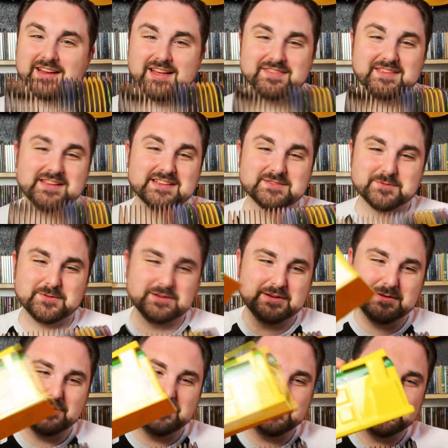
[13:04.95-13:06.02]
I think it's really
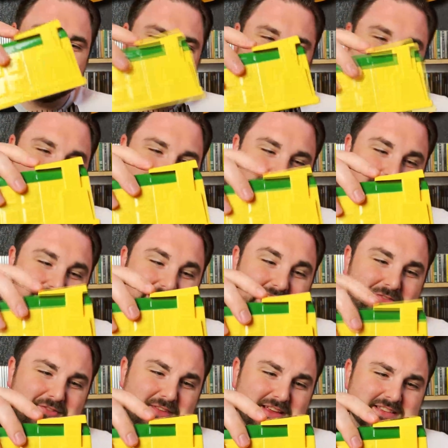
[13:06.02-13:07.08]
cool. It
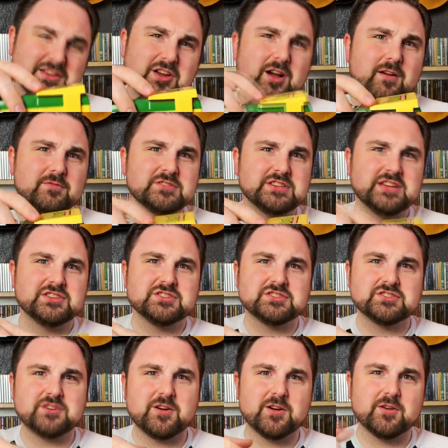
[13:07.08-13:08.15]
definitely is a conversation
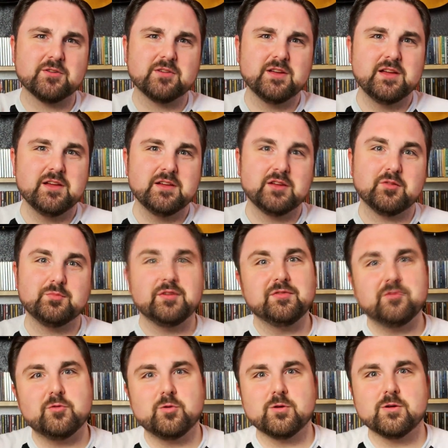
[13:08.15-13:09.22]
starter.
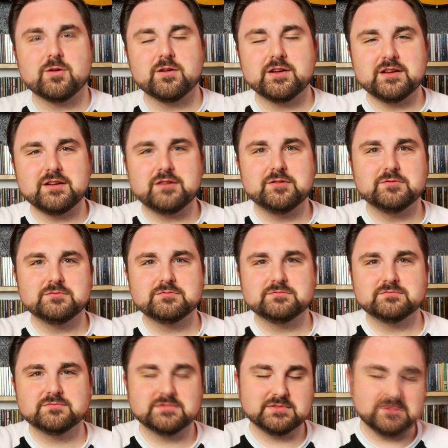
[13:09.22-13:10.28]
Before
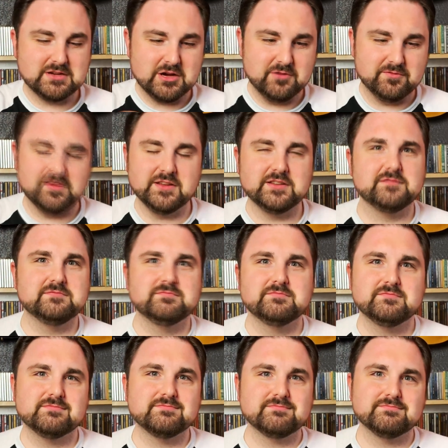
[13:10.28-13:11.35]
COVID
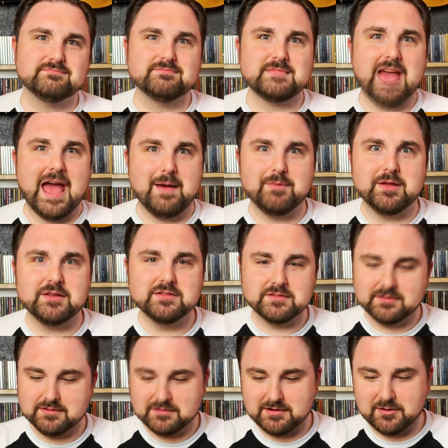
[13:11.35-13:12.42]
happened,
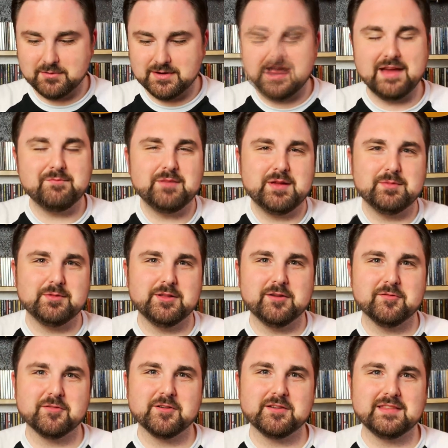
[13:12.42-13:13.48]
we'd have people
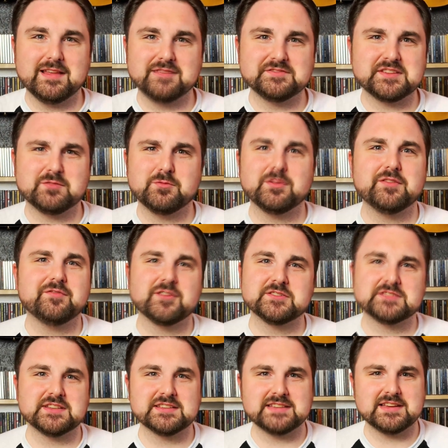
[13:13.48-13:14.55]
over, and that was like one of the
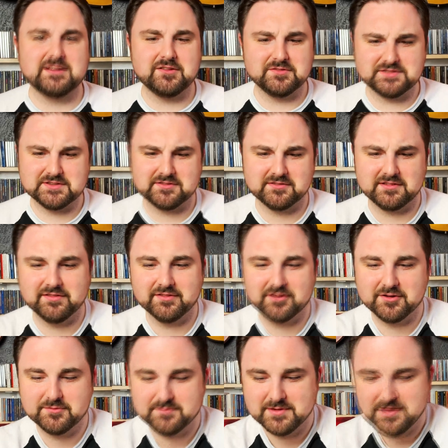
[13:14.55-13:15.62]
first things they noticed in our living
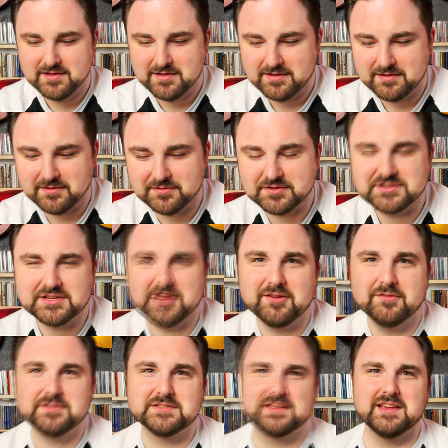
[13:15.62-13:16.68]
room on the
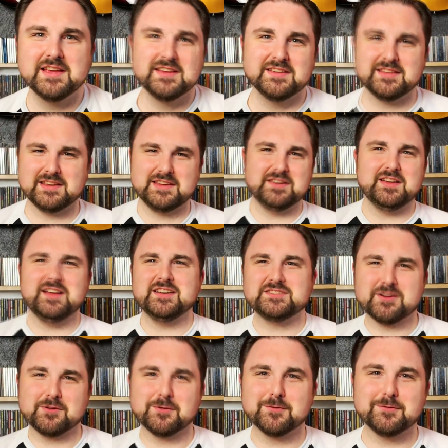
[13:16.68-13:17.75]
shelf was, like, you got a
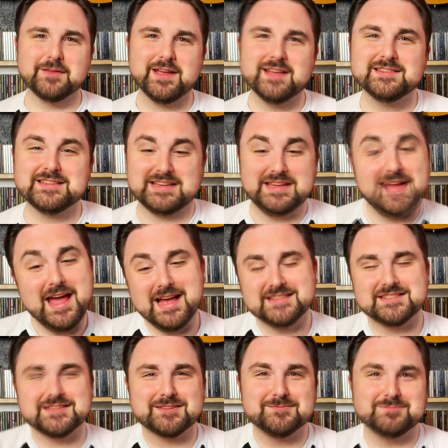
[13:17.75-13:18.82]
turtle van? It's like, yeah,
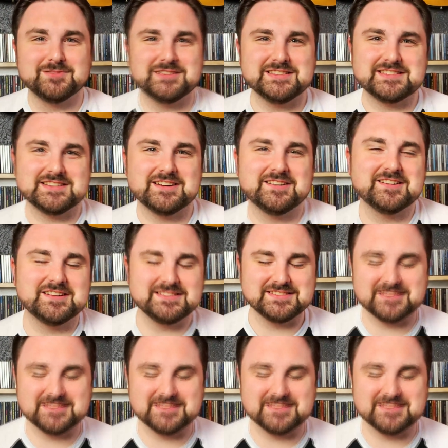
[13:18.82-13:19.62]
it's a complete series.